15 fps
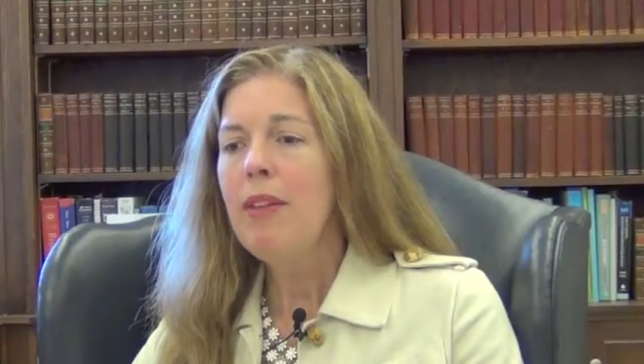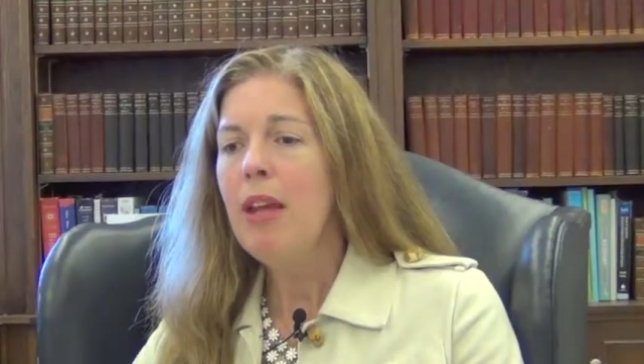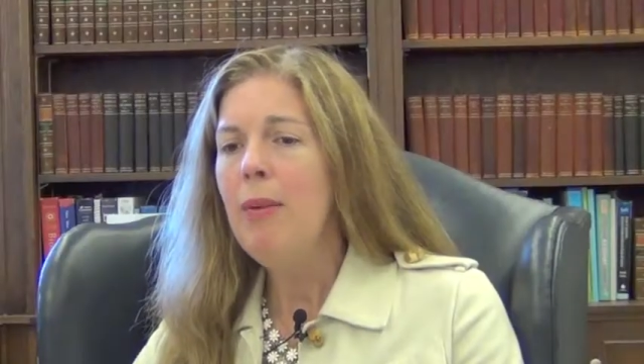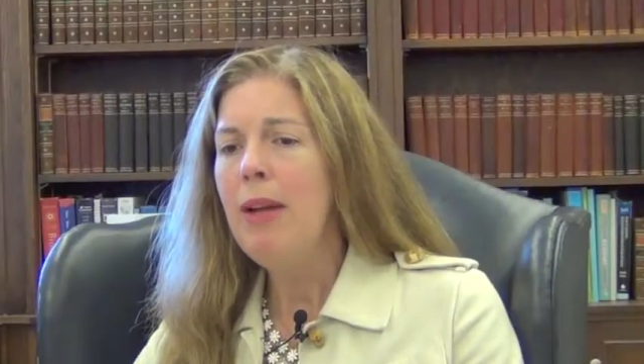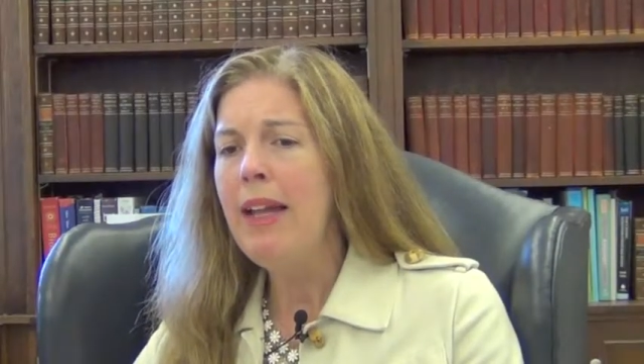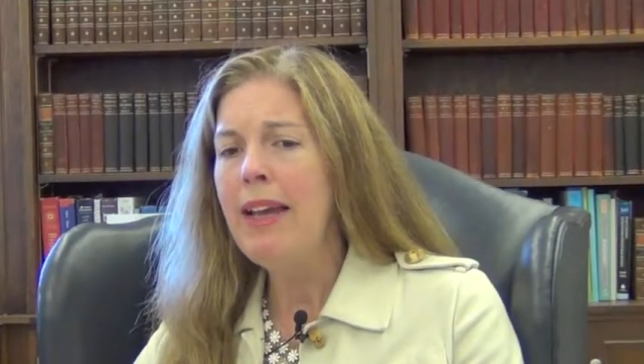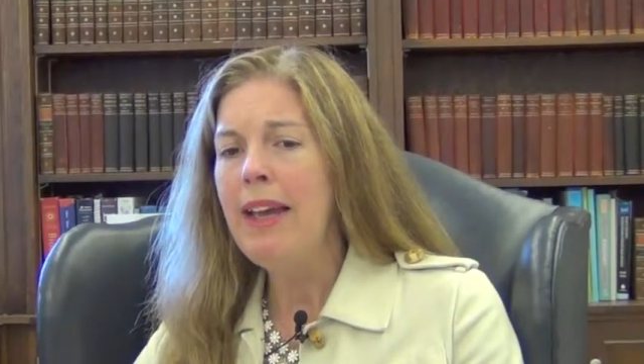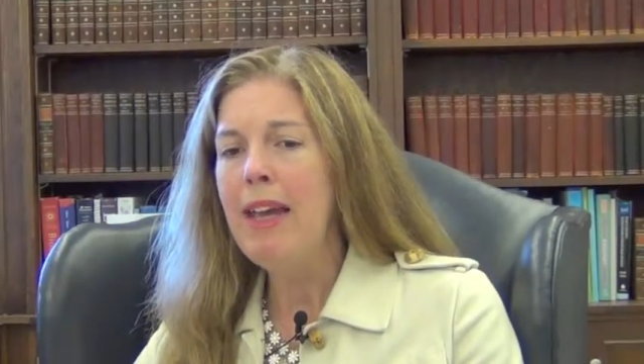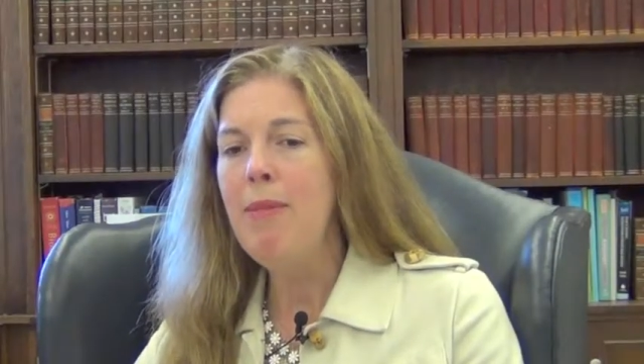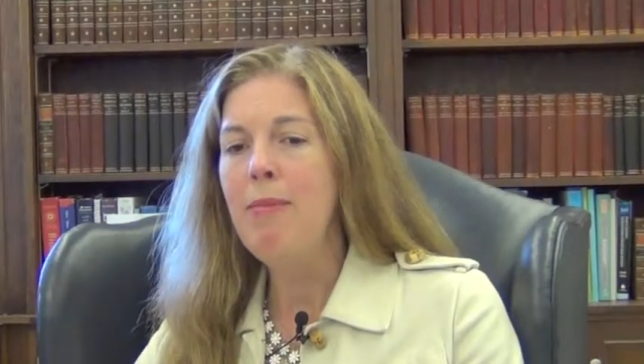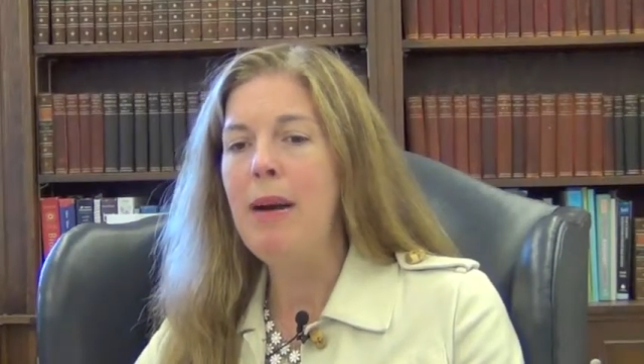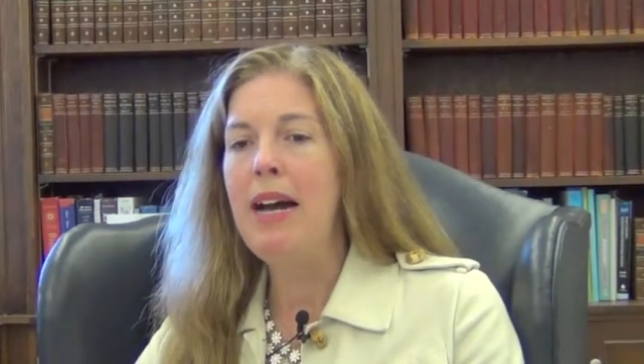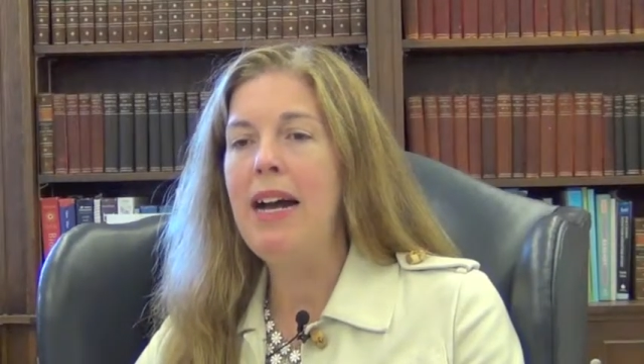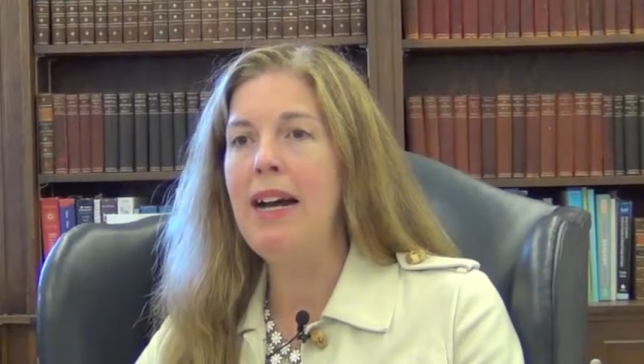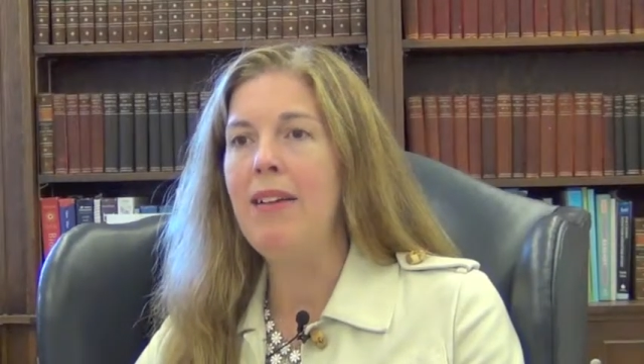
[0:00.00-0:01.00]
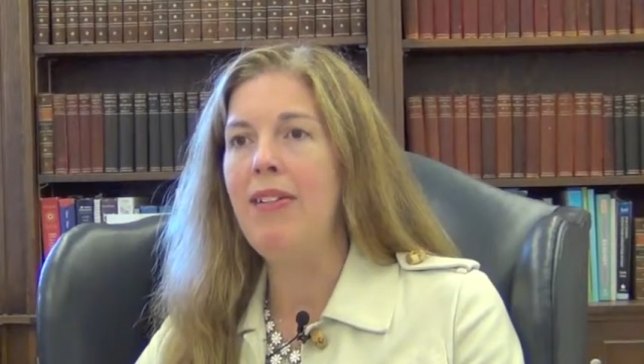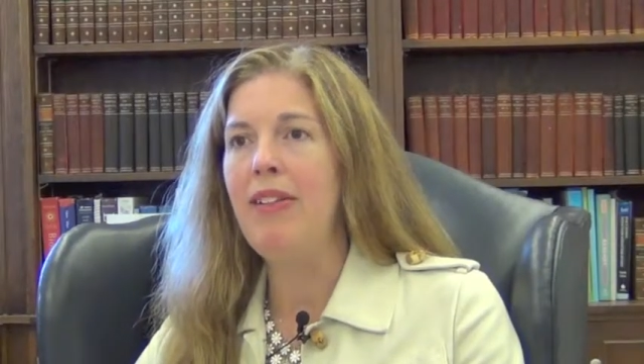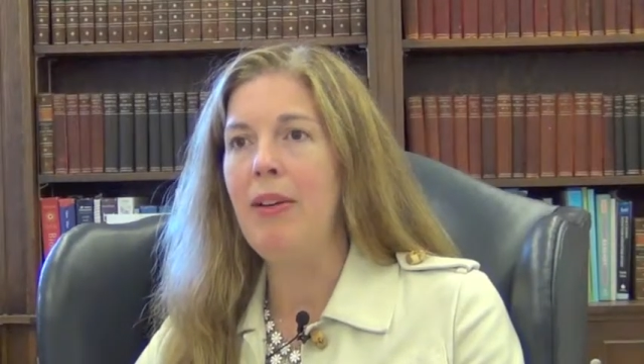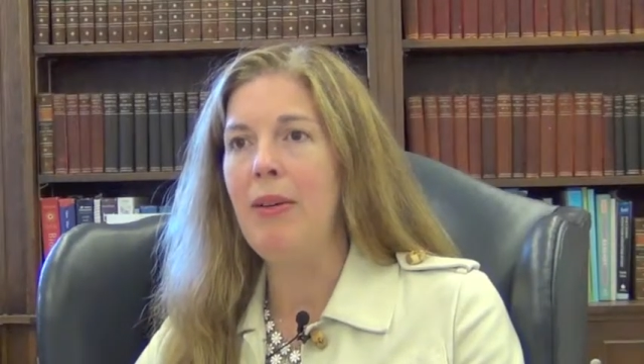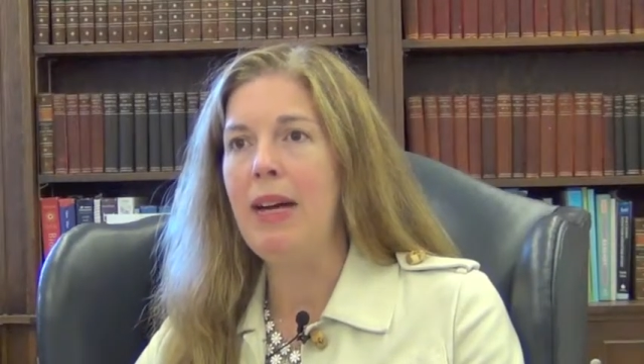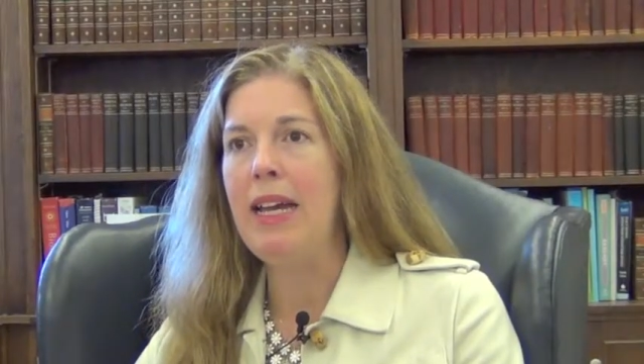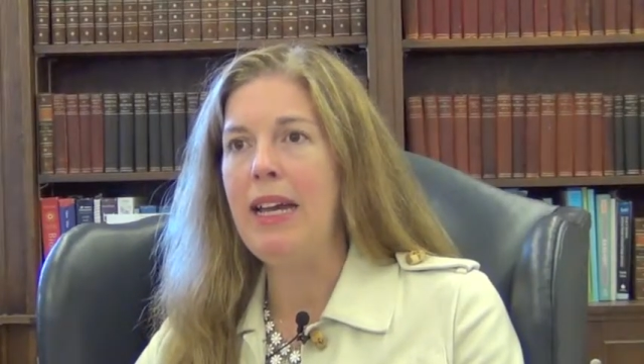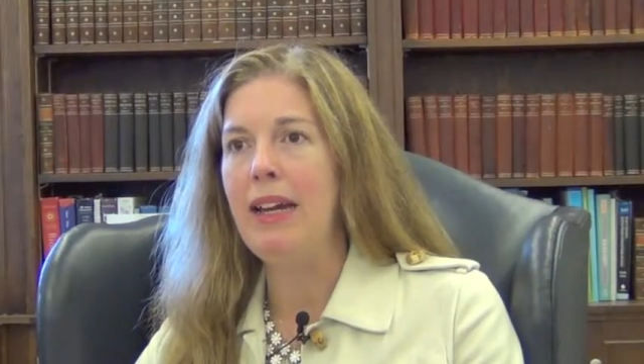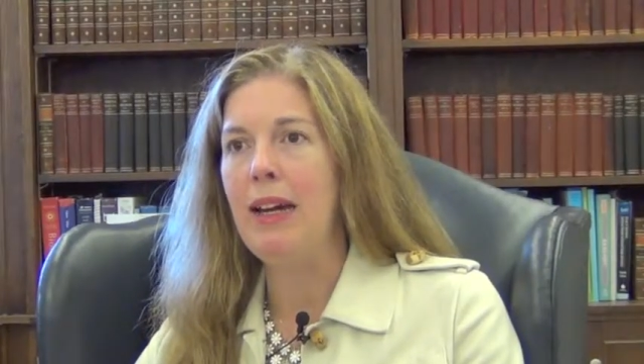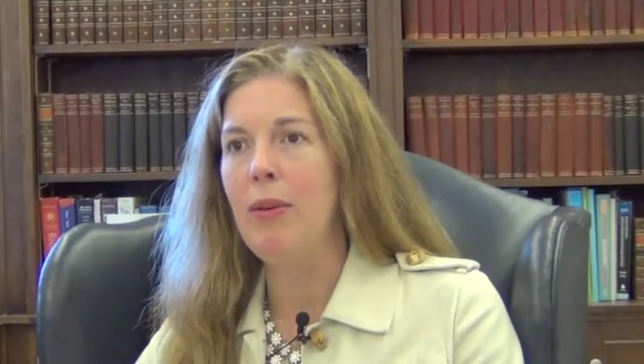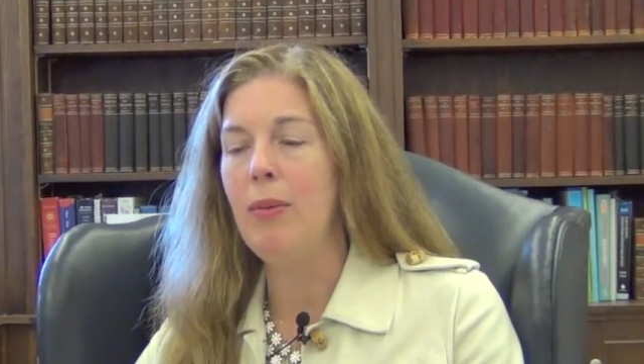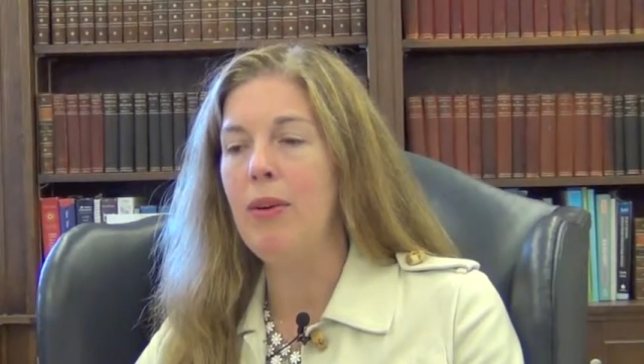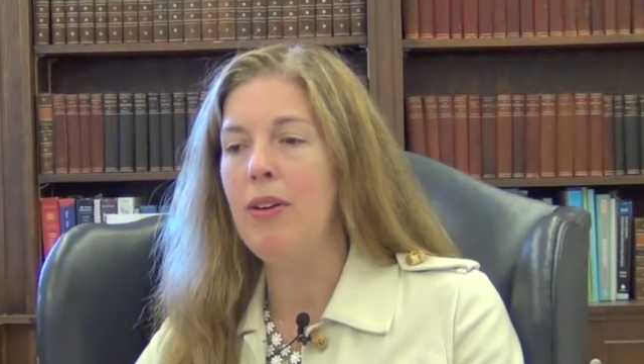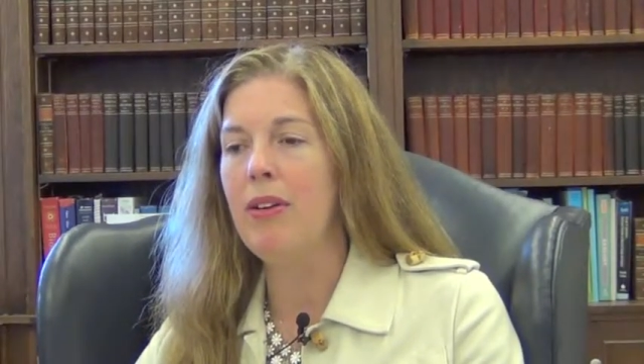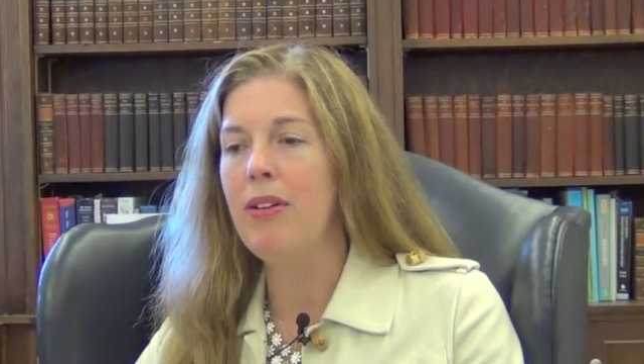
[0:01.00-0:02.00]
Well, I came back, so I, I
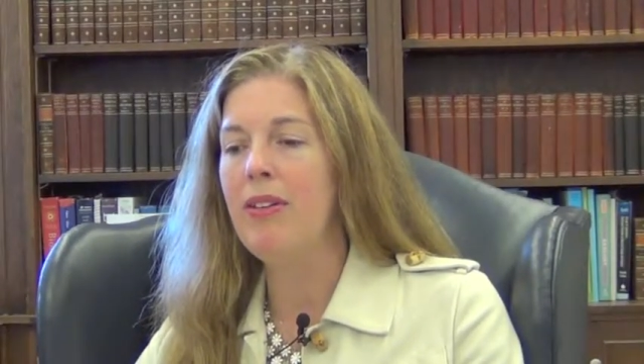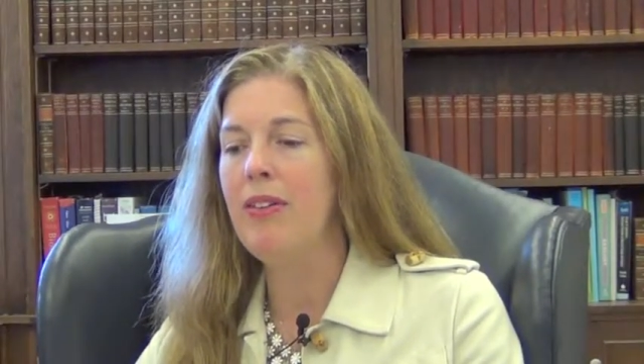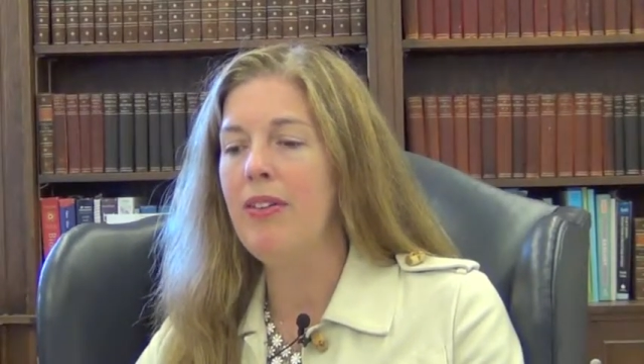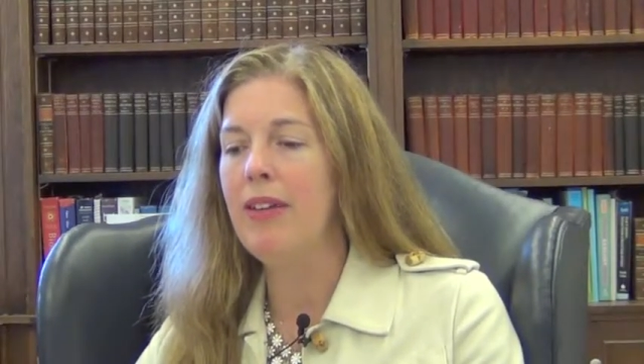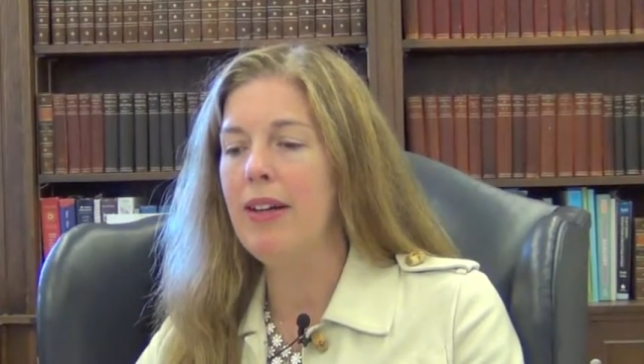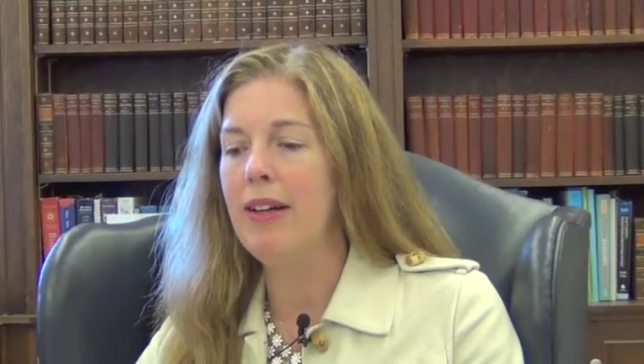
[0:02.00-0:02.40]
worked.